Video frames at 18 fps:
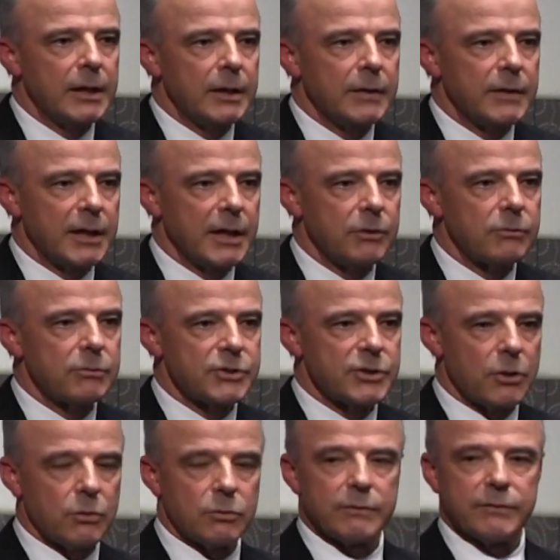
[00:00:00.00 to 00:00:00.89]
The end
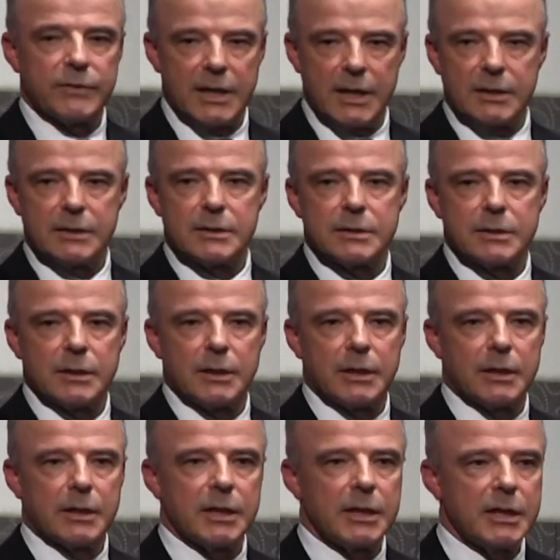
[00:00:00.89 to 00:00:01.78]
result of that
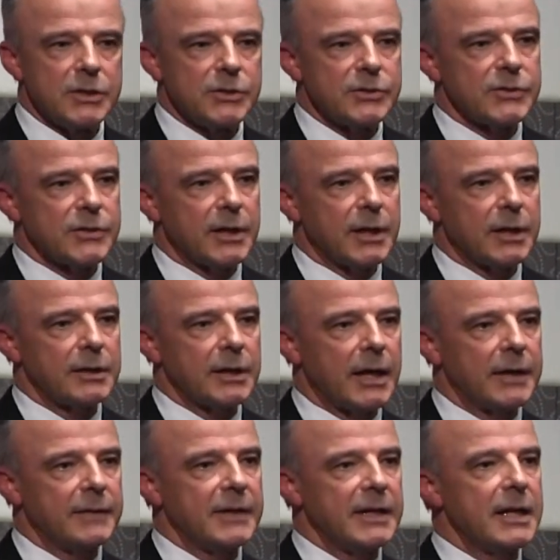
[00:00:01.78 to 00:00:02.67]
is that
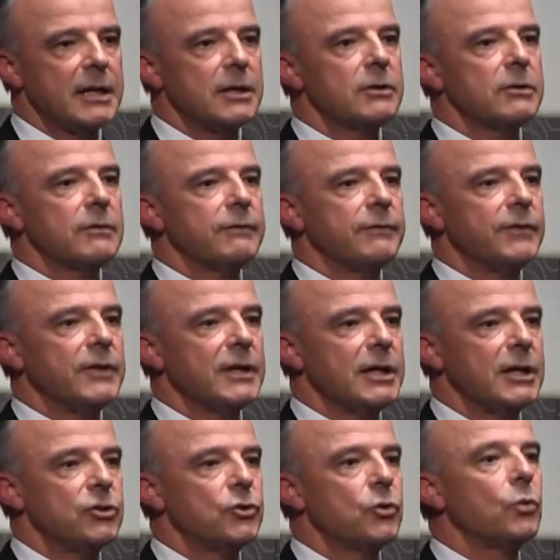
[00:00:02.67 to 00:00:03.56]
at the end of
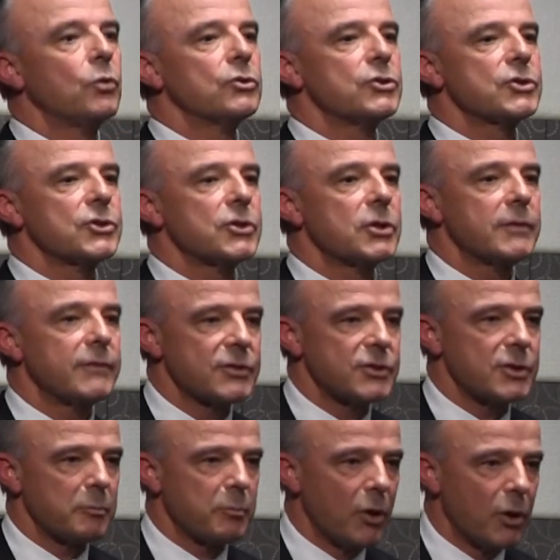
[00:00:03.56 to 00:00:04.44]
the dawn
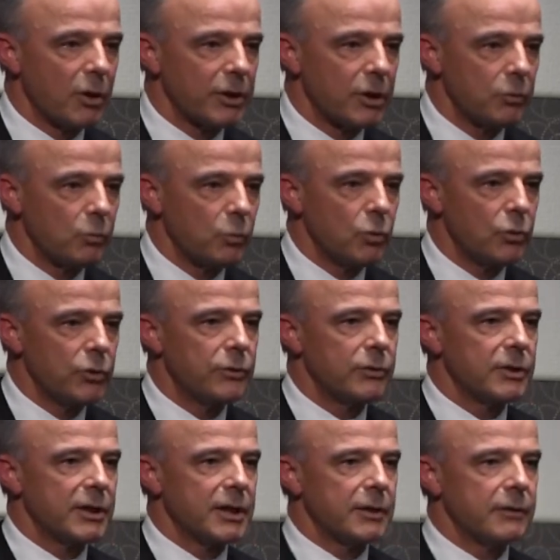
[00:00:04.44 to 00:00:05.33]
service at Polygon
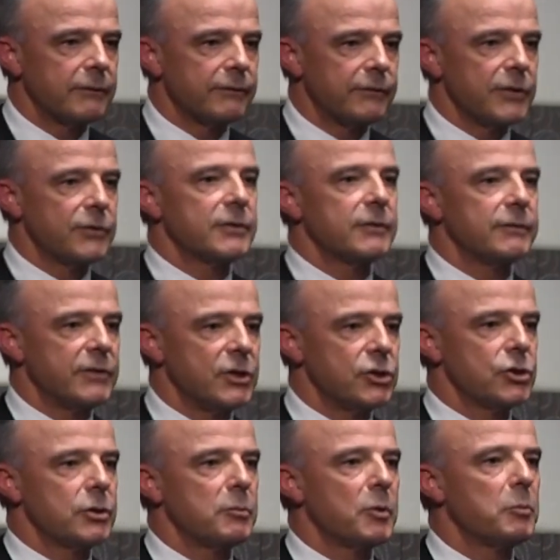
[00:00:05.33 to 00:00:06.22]
Wood, the 5th
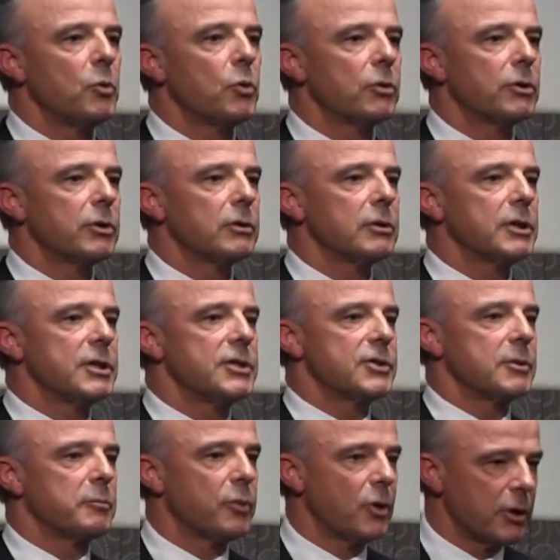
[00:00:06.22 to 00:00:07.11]
Division Memorial
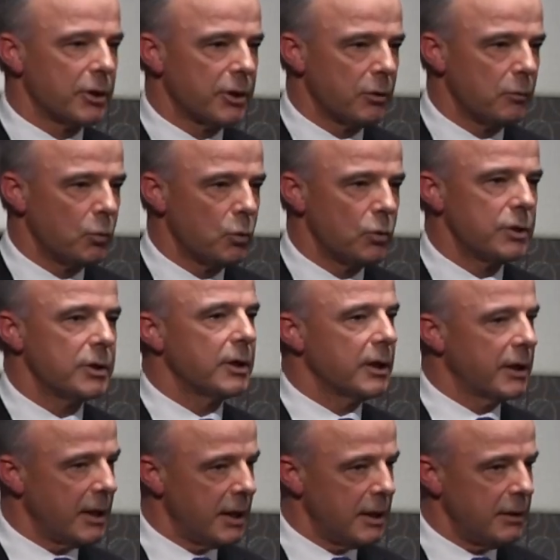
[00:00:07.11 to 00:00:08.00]
is at Polygon Wood,
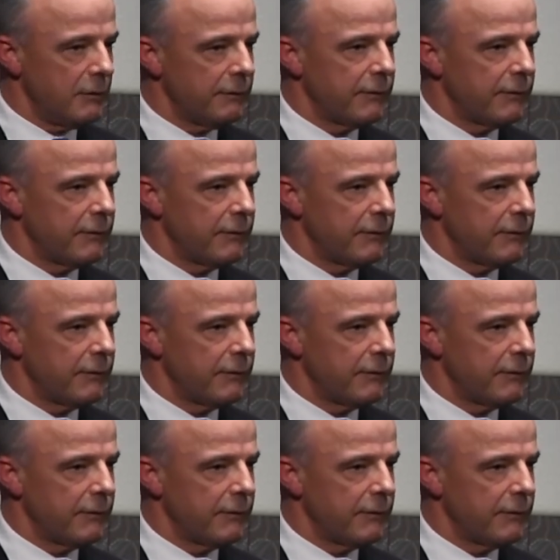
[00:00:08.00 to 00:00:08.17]
again in